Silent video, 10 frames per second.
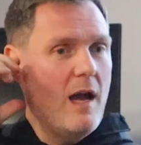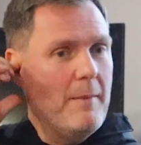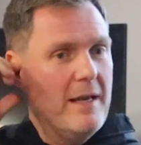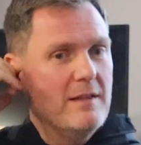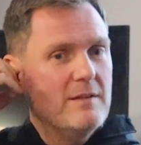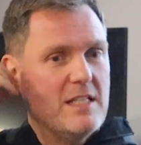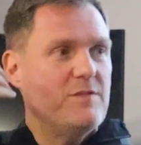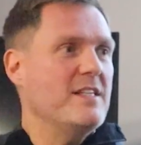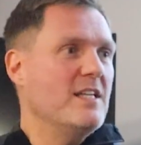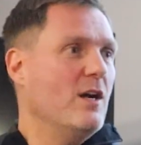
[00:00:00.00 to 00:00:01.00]
I mean,
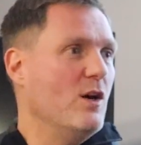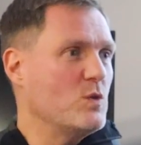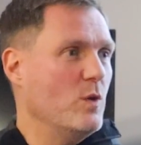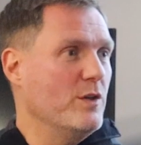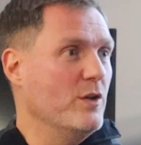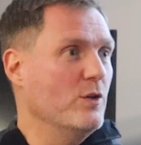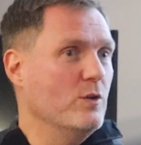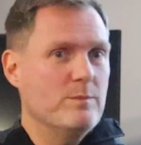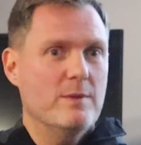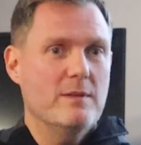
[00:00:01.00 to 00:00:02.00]
let's face it, cars weren't
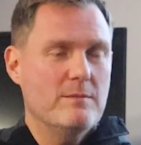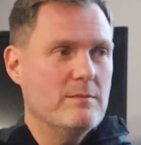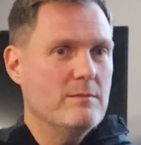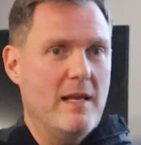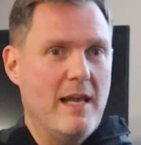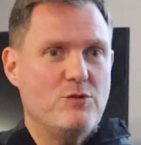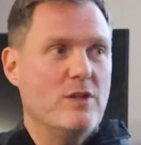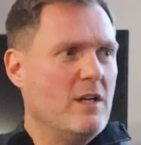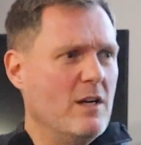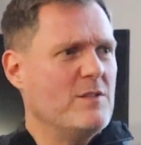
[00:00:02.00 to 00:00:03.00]
new, but
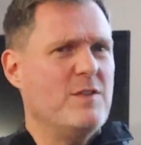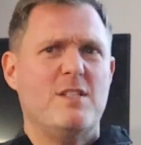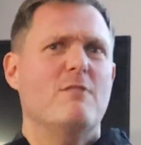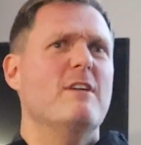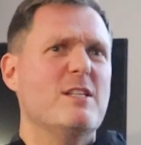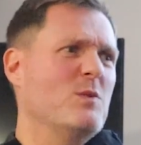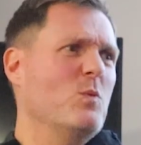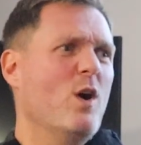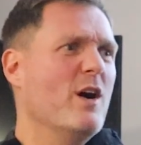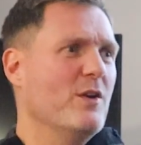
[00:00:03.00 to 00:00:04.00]
electric cars for some
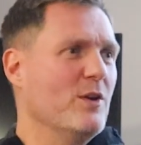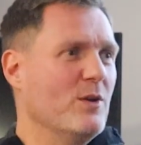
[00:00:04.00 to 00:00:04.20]
reason were